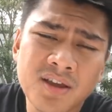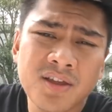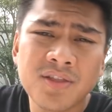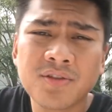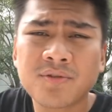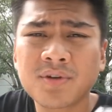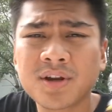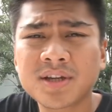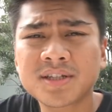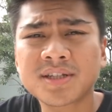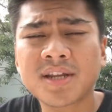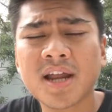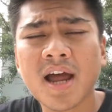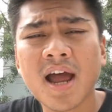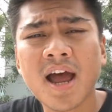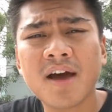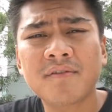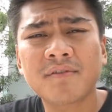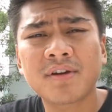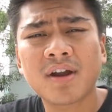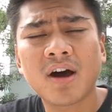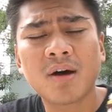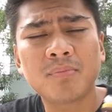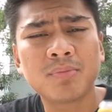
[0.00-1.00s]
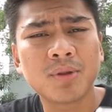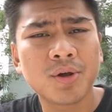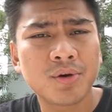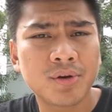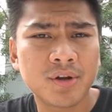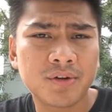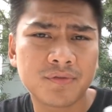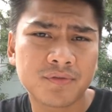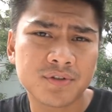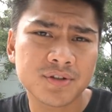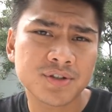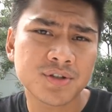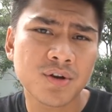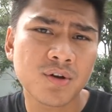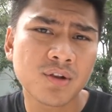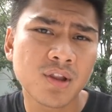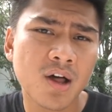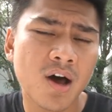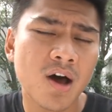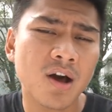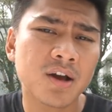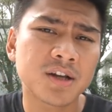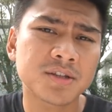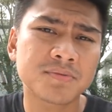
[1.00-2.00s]
The reason I haven't uploaded for so
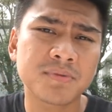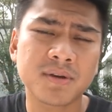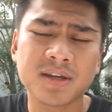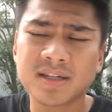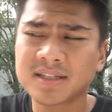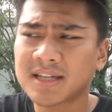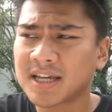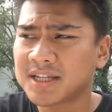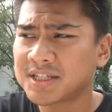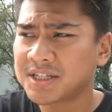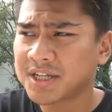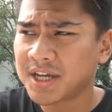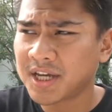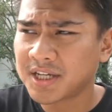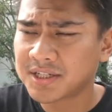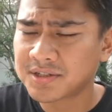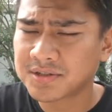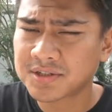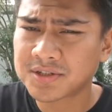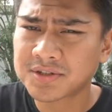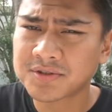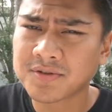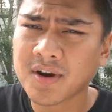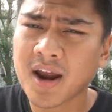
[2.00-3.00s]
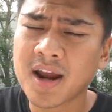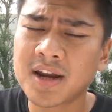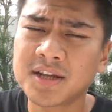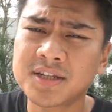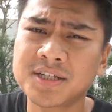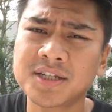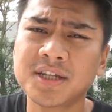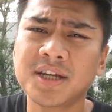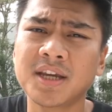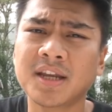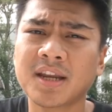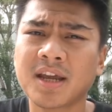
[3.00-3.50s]
long is because I changed the strategy,